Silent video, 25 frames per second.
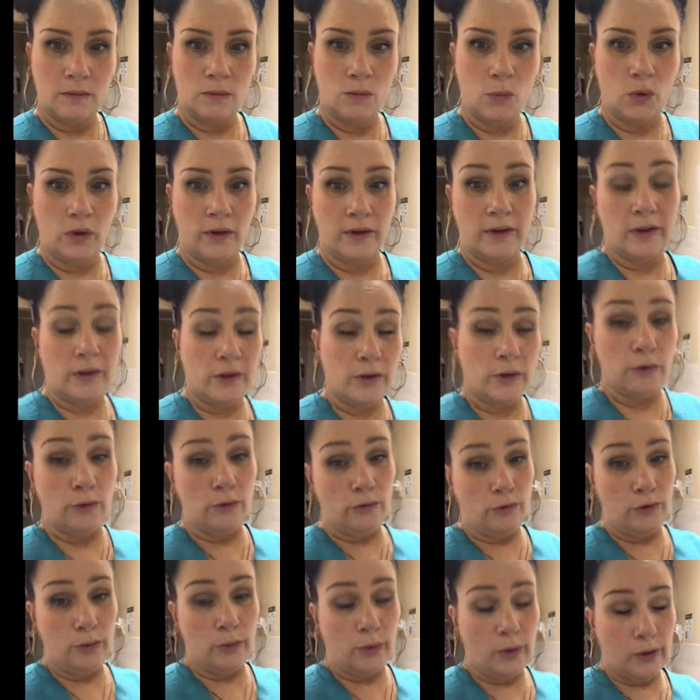more than
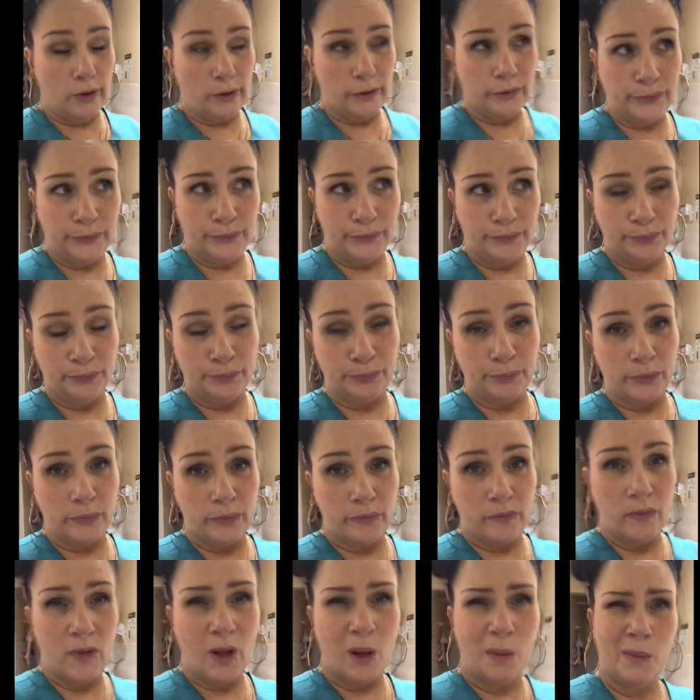usual,
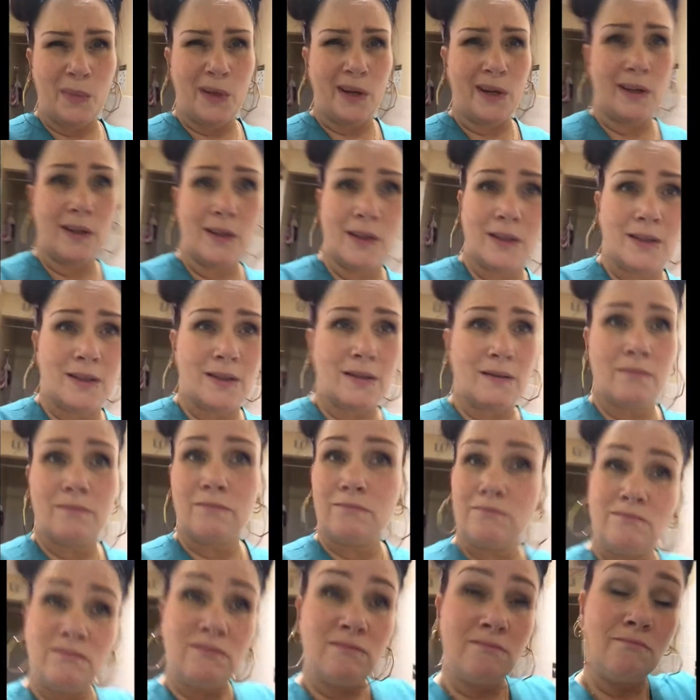but it's,
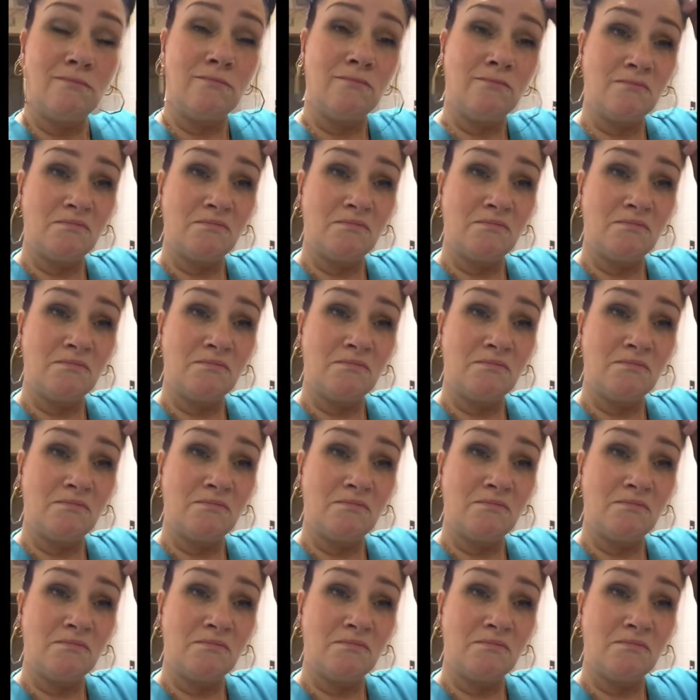hmm,